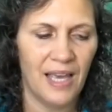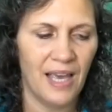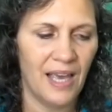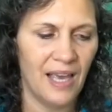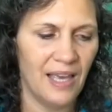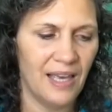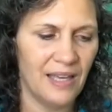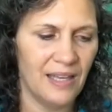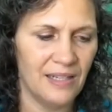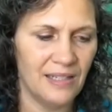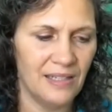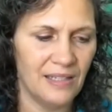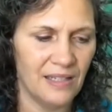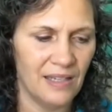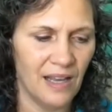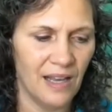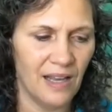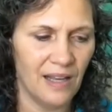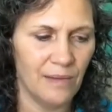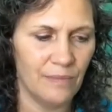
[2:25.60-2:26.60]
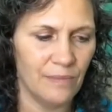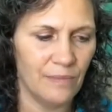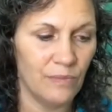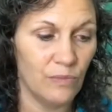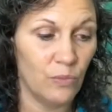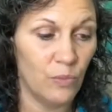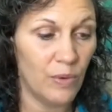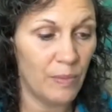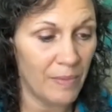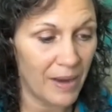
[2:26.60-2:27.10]
And um,
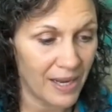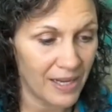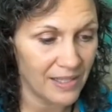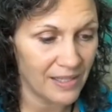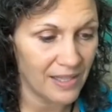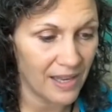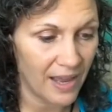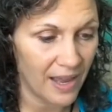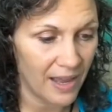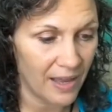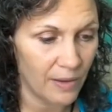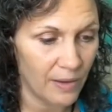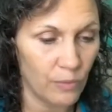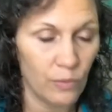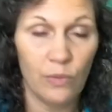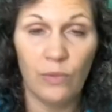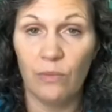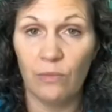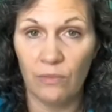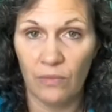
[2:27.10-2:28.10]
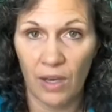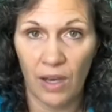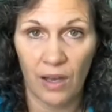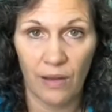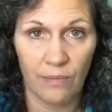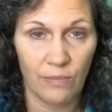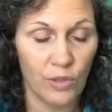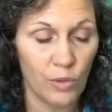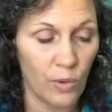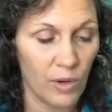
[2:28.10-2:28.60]
we might say,
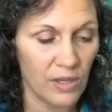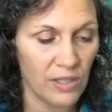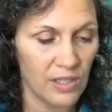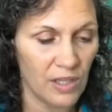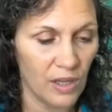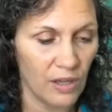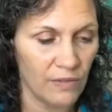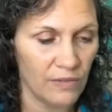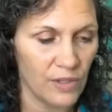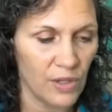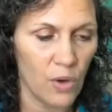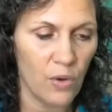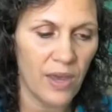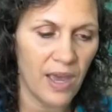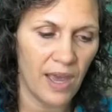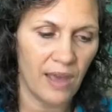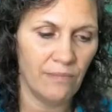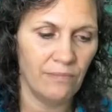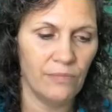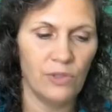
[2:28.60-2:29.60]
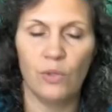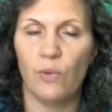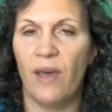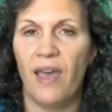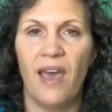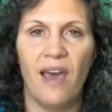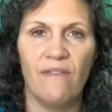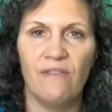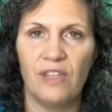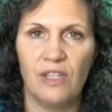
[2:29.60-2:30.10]
um, to ourselves, okay, so I
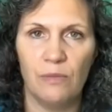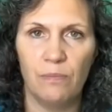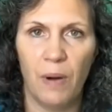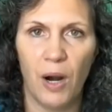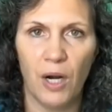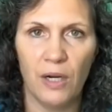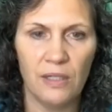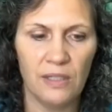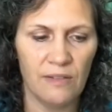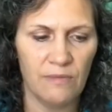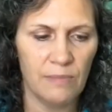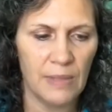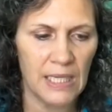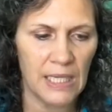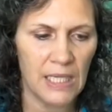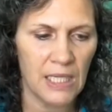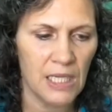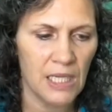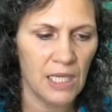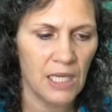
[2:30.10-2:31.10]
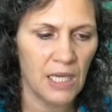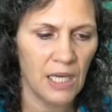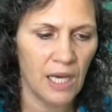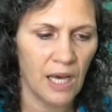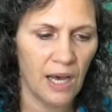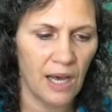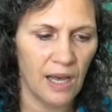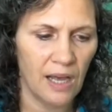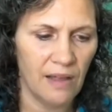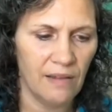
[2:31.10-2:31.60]
have these parts of me.
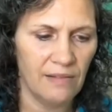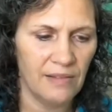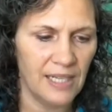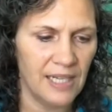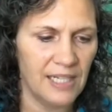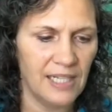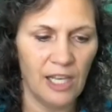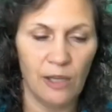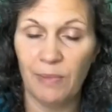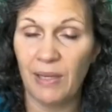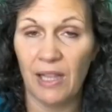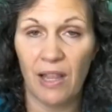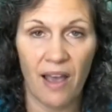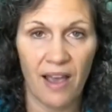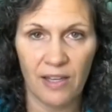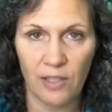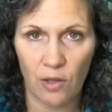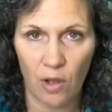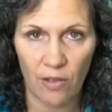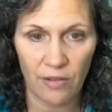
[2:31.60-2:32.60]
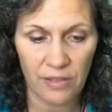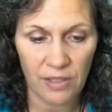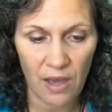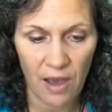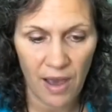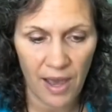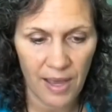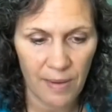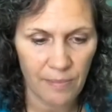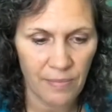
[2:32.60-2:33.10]
Uh, they tell me lies all the
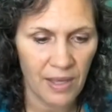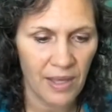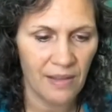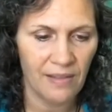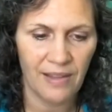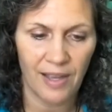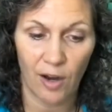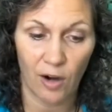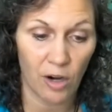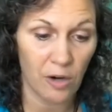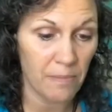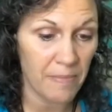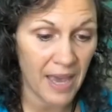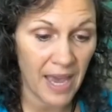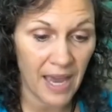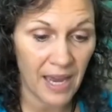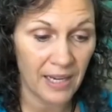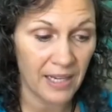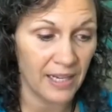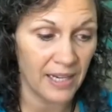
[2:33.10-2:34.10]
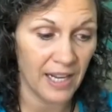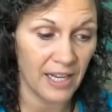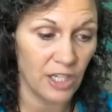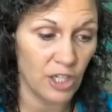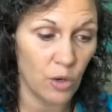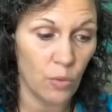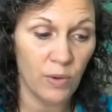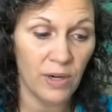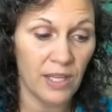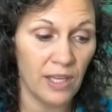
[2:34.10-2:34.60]
time. They aren't bad, and I
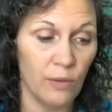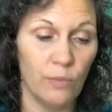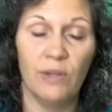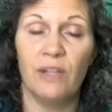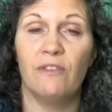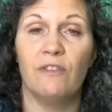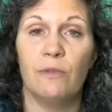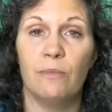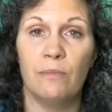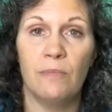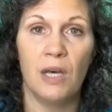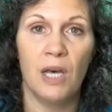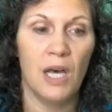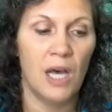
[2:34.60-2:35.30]
don't want to get rid of them.